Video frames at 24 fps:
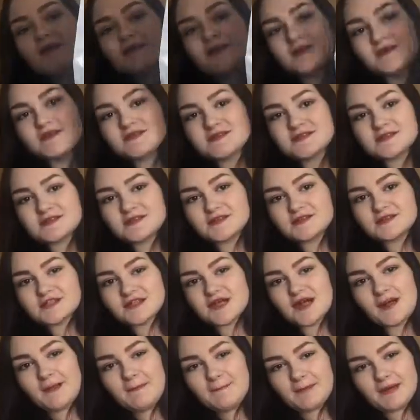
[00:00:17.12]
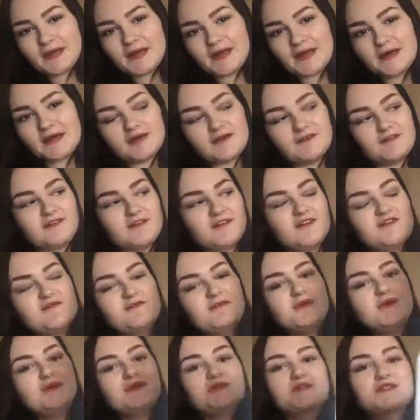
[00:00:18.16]
this giant bag full of
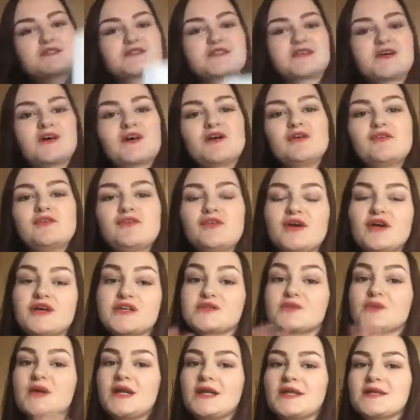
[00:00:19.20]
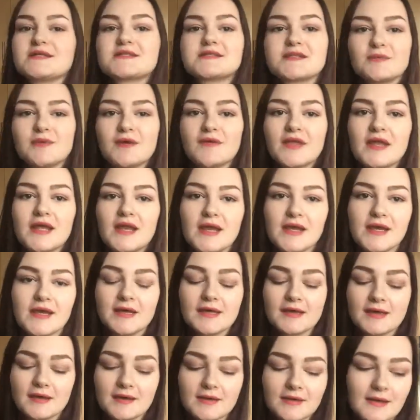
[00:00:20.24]
boot stuff as well as some other
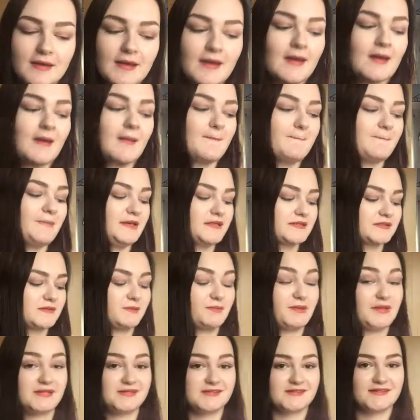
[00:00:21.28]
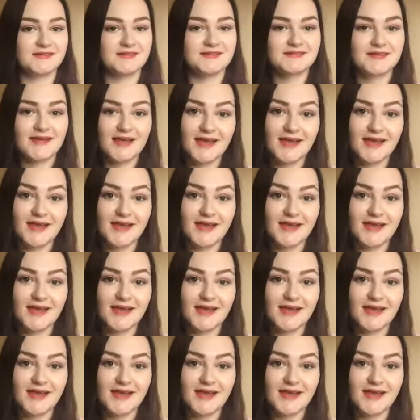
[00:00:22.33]
bits and pieces,